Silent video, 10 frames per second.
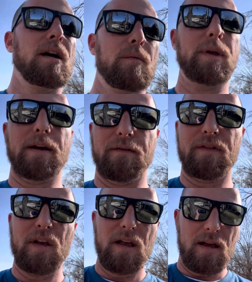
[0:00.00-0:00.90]
We have
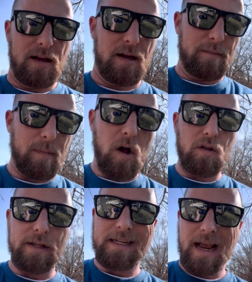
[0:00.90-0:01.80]
all
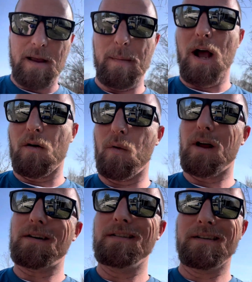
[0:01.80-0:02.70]
the time hot
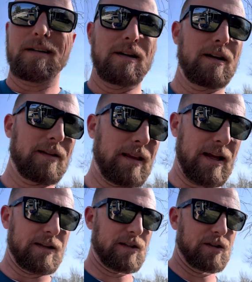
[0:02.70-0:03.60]
water,
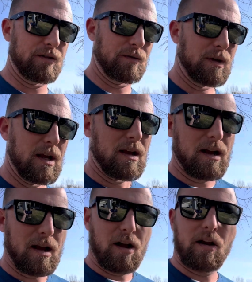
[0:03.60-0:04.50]
thanks to
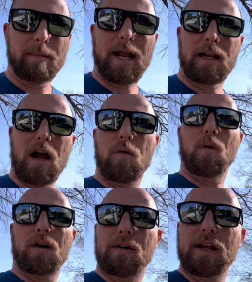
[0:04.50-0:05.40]
automatic hot
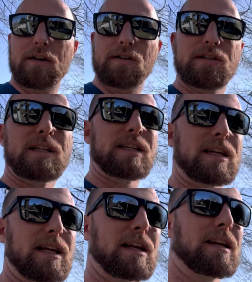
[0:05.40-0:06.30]
water heaters
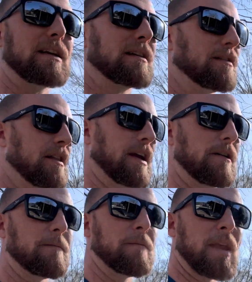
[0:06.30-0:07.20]
in there.
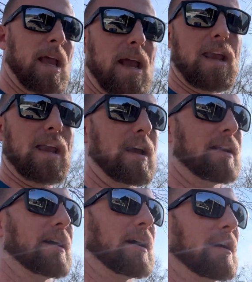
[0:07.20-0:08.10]

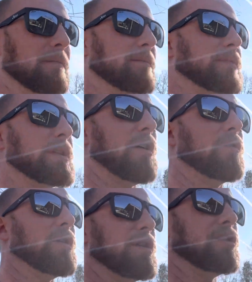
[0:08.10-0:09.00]
And so
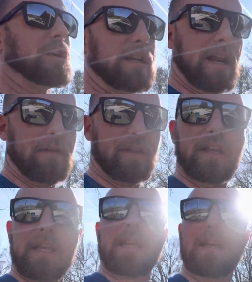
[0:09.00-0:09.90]
you can
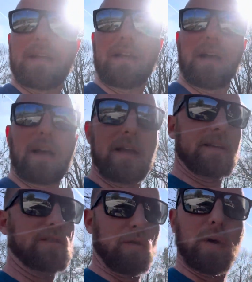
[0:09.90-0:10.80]
definitely
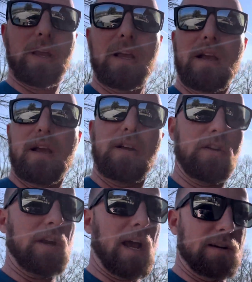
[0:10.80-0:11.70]
enjoy a
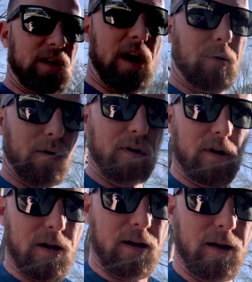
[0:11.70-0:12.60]
good hot shower,
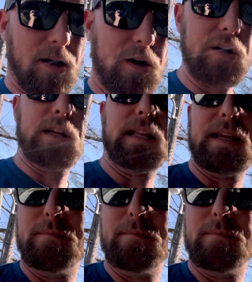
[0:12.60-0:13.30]
a good clean